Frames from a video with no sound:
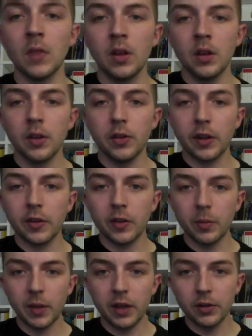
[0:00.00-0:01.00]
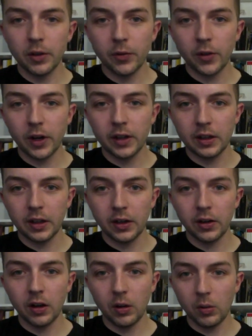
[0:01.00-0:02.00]
So that's the main riff right
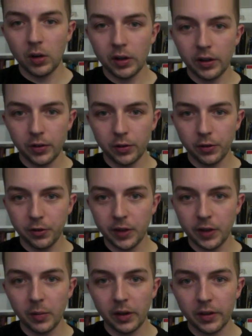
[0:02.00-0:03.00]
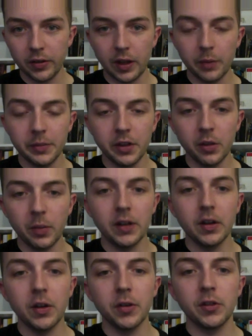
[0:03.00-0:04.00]
there. I'll walk you through step by step, note by
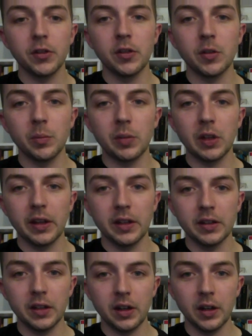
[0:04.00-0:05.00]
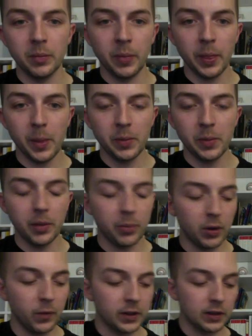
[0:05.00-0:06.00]
note, so you can play it
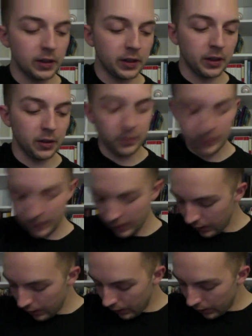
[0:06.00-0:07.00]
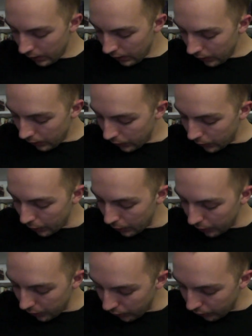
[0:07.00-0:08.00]
perfectly here. So
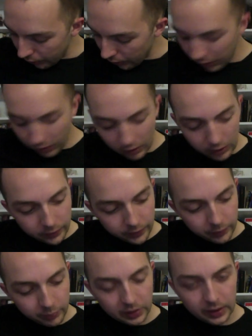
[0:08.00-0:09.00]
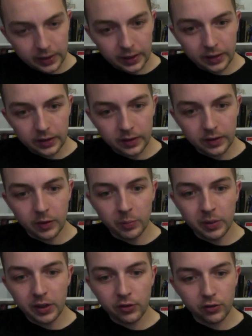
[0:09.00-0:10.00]
you start off playing the
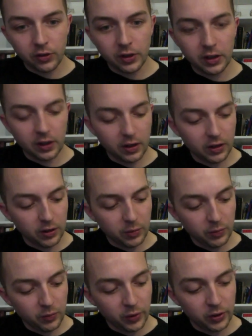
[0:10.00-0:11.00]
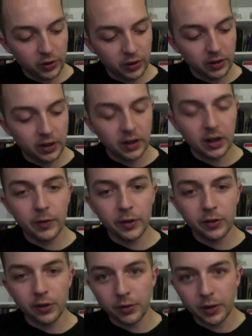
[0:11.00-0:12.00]
B string here with your
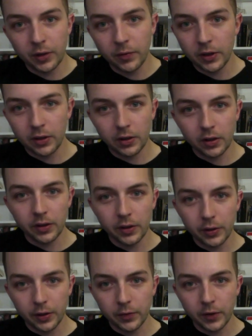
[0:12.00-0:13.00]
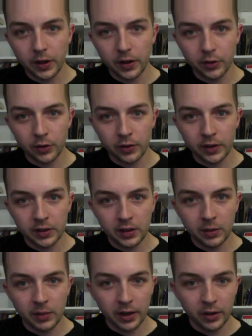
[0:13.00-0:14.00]
obviously your ring finger on the third fret because you're in that D
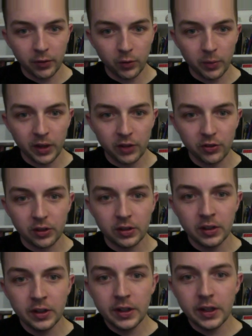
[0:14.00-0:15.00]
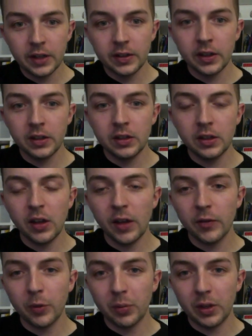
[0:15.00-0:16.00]
minor formation, and then
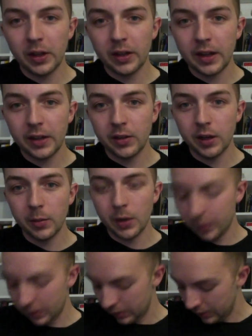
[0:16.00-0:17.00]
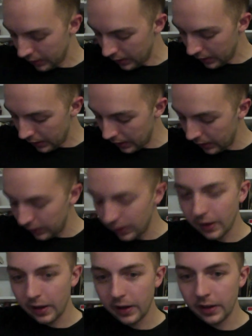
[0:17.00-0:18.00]
after playing that, you come up and hit
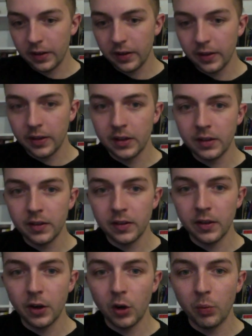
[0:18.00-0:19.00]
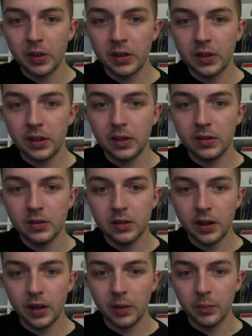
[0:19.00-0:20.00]
the open D
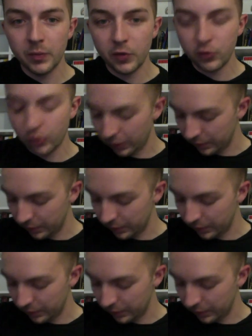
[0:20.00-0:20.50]
string,